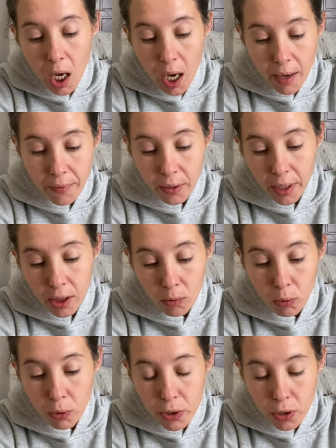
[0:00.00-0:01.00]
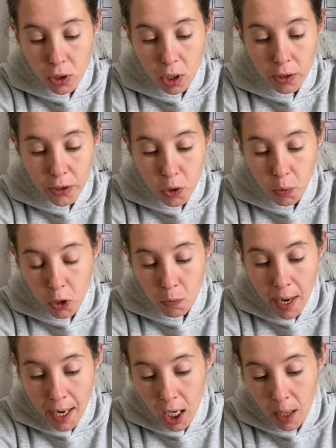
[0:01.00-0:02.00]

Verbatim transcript: I feel like the roles are starting to switch back